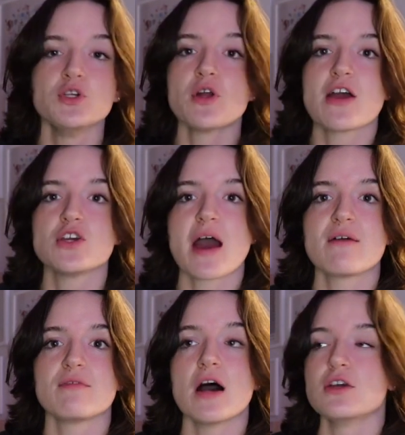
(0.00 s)
you know how you
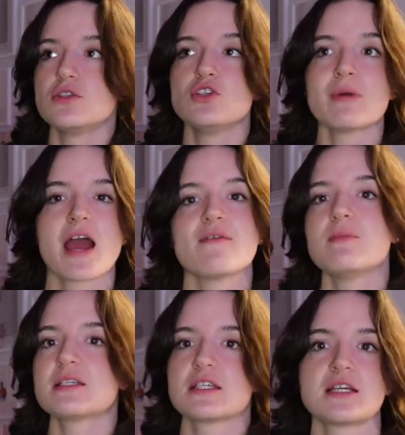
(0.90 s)
have you might
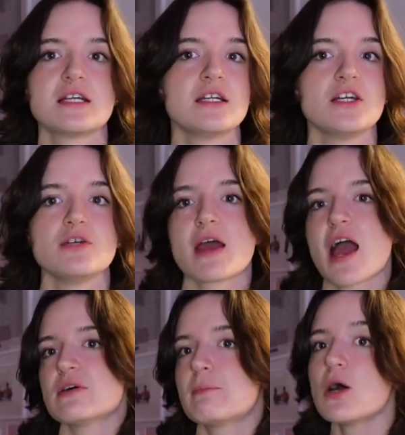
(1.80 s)
have a business idea, you
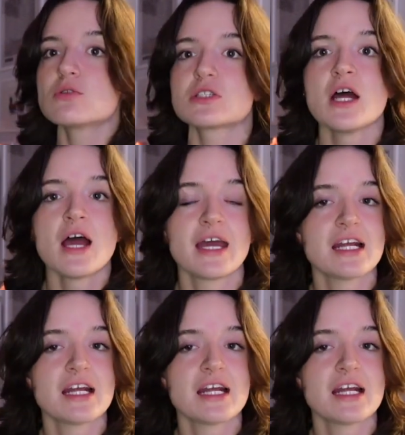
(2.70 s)
might have a post,